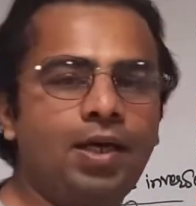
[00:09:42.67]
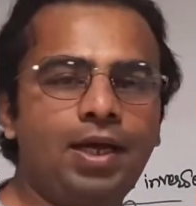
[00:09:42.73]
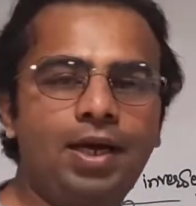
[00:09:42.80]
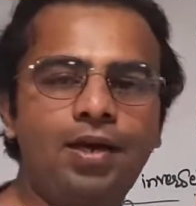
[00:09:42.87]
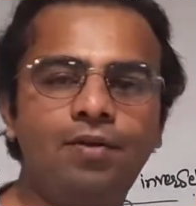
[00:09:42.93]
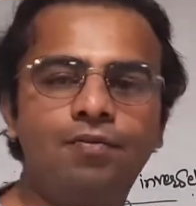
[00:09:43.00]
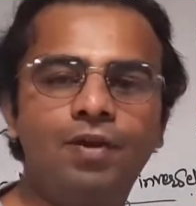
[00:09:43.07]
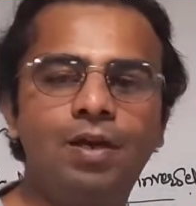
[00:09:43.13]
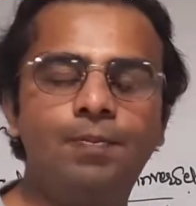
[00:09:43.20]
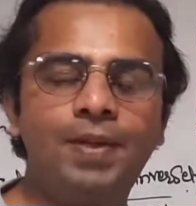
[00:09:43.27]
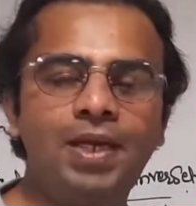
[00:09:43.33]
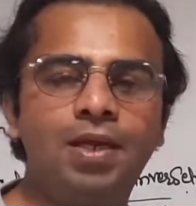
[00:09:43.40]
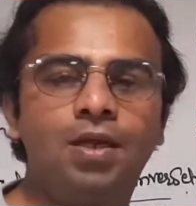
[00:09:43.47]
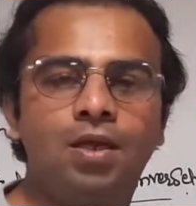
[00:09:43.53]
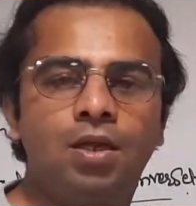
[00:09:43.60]
current will
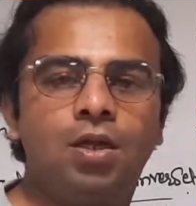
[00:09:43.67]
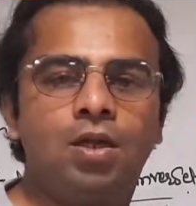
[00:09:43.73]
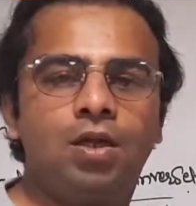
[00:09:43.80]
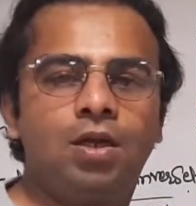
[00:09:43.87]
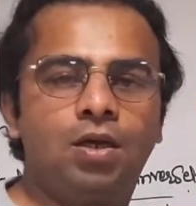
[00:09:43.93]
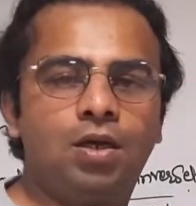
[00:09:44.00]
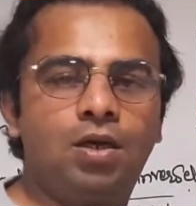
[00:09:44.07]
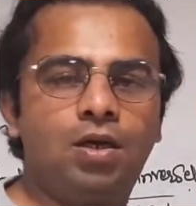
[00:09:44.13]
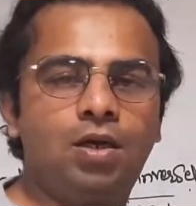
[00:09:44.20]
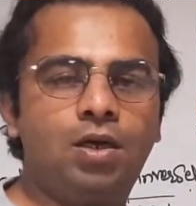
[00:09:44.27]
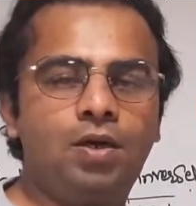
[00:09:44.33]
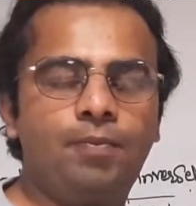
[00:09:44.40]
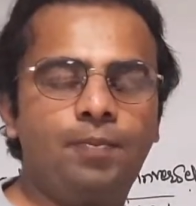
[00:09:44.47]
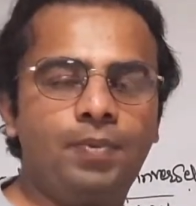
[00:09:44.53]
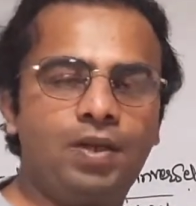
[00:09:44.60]
be
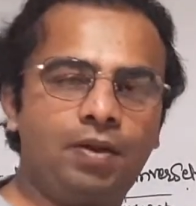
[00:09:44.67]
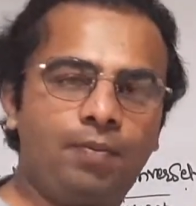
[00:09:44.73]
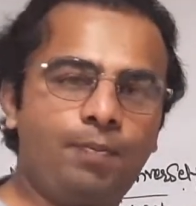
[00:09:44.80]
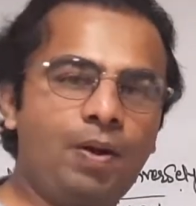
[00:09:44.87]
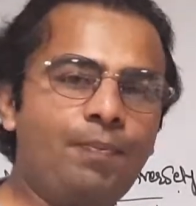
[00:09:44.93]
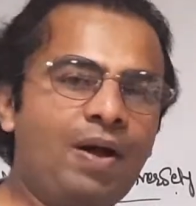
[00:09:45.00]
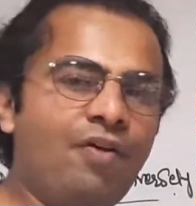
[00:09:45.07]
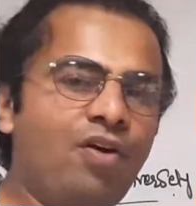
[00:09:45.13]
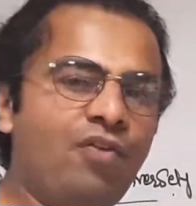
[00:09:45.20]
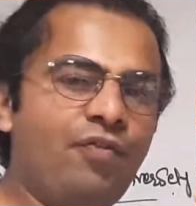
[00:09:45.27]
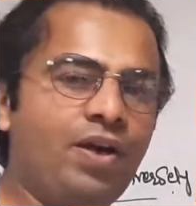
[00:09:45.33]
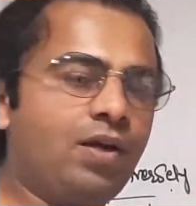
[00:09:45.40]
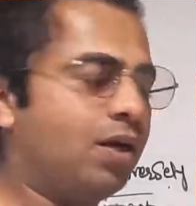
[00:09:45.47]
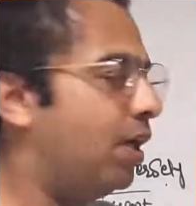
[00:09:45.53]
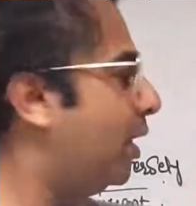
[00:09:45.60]
power factor